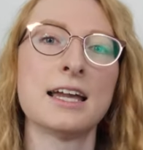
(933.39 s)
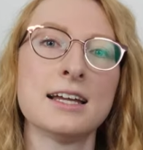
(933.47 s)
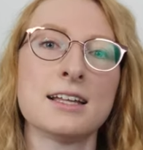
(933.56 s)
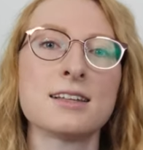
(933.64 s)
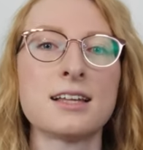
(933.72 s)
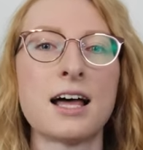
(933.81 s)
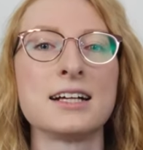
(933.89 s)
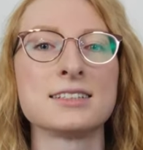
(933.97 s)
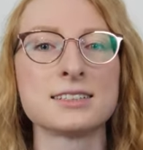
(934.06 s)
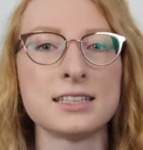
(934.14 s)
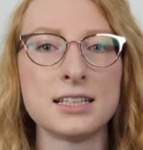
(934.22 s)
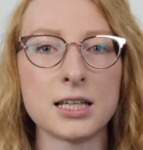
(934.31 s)
And
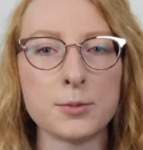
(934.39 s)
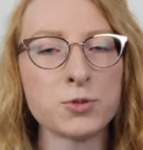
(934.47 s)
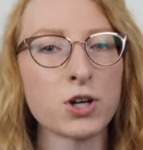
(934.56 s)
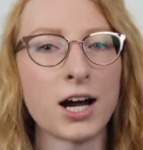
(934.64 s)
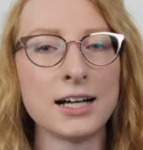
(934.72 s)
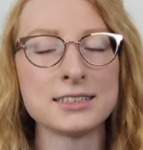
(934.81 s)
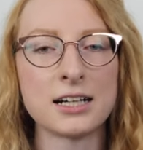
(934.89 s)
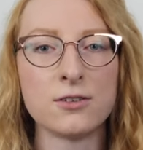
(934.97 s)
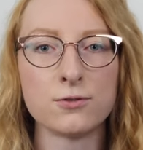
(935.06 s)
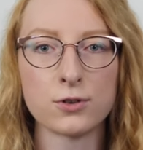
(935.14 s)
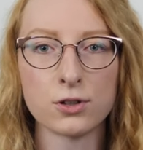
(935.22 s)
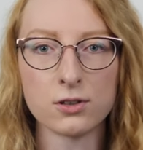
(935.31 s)
lastly, keep your eyes
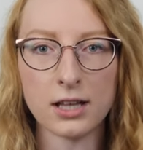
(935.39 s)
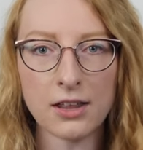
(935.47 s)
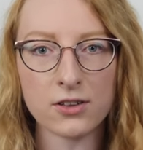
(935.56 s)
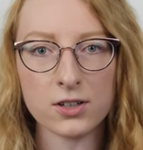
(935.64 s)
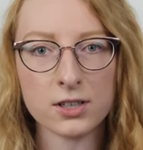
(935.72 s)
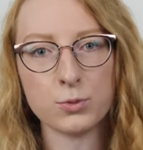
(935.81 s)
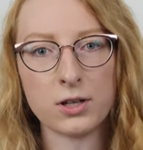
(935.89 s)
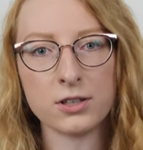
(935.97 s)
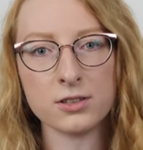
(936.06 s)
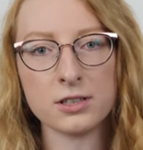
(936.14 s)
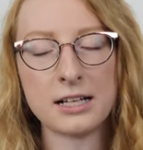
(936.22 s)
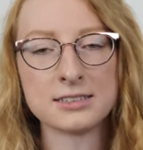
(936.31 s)
out for leather,
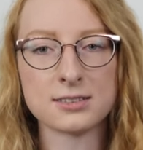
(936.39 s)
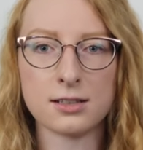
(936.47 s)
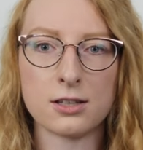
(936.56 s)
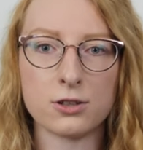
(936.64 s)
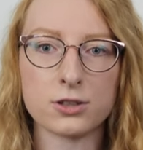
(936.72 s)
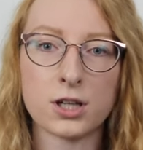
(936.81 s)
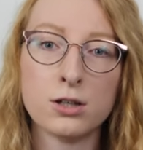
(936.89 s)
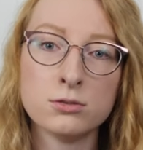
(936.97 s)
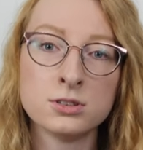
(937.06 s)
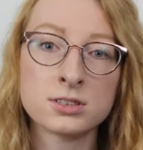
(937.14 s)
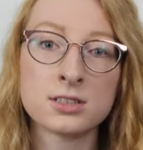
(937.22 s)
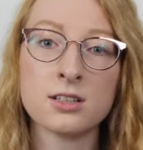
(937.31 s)
whether that's leather
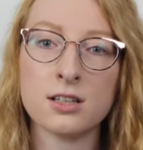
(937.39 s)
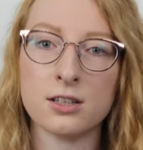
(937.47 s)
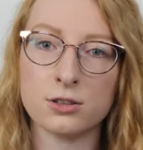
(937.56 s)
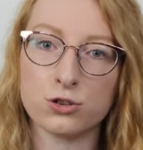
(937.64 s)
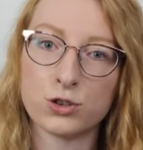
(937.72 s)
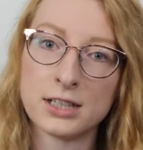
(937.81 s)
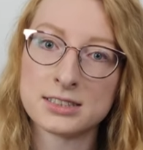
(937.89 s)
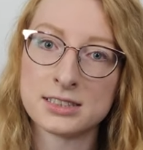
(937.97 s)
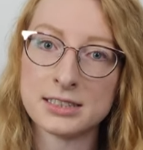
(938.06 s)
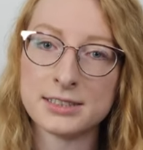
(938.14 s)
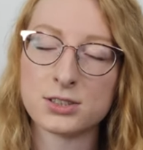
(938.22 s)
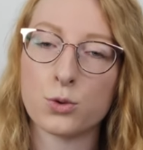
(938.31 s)
coats, leather
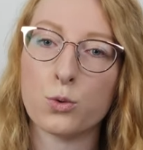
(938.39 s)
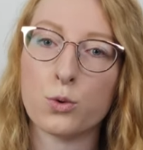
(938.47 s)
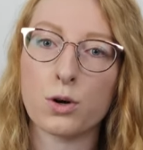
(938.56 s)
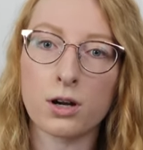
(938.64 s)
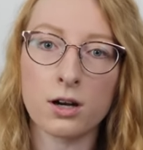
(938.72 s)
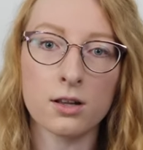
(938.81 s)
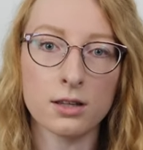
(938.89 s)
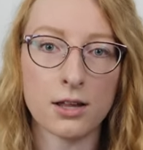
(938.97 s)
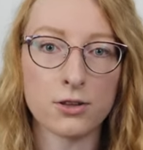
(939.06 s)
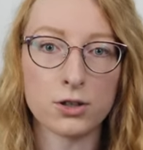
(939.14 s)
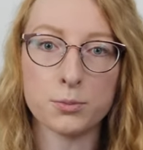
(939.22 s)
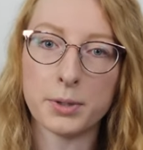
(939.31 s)
dresses, or
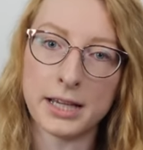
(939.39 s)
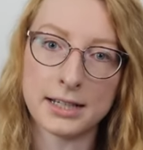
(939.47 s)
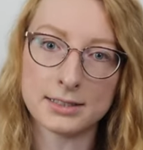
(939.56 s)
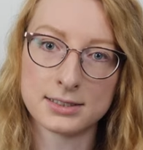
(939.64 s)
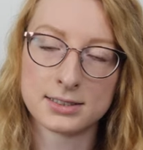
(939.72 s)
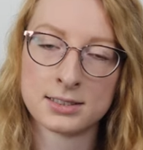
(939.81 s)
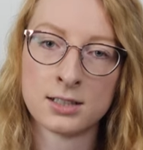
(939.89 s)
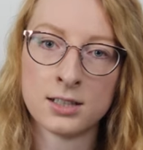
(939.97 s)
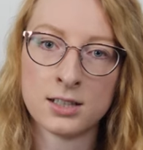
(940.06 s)
leather pants,